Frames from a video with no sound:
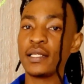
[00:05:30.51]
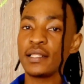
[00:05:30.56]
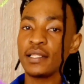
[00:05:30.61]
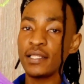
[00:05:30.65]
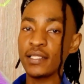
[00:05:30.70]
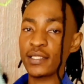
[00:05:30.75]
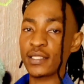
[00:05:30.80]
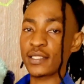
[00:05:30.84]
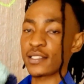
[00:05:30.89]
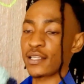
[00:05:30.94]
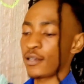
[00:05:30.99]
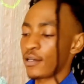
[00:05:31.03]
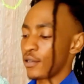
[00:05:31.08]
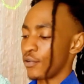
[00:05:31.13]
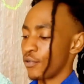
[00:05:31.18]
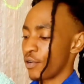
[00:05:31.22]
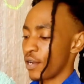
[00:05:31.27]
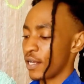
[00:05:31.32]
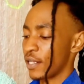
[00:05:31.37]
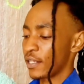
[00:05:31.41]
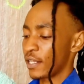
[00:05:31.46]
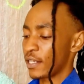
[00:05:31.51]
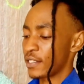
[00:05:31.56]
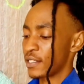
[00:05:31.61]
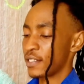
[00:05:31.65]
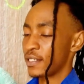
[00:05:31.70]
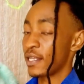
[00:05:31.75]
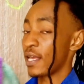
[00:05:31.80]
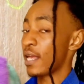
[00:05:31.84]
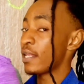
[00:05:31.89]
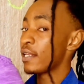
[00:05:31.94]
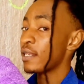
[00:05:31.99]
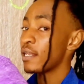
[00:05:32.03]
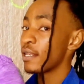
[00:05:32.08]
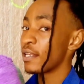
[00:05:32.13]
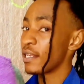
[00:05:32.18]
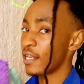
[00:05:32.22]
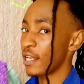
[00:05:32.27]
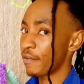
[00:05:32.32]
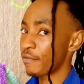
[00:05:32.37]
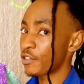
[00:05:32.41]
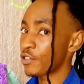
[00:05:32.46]
This is a rag that's done,
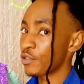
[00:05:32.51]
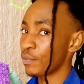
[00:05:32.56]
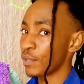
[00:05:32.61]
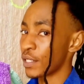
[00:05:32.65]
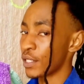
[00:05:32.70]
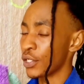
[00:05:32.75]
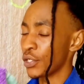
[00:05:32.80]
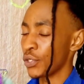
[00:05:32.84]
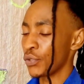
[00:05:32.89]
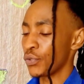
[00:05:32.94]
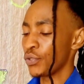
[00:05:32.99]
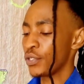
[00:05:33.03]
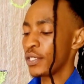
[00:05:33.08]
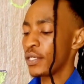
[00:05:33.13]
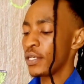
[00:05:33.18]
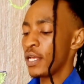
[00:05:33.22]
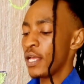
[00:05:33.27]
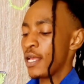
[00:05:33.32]
left to be glued.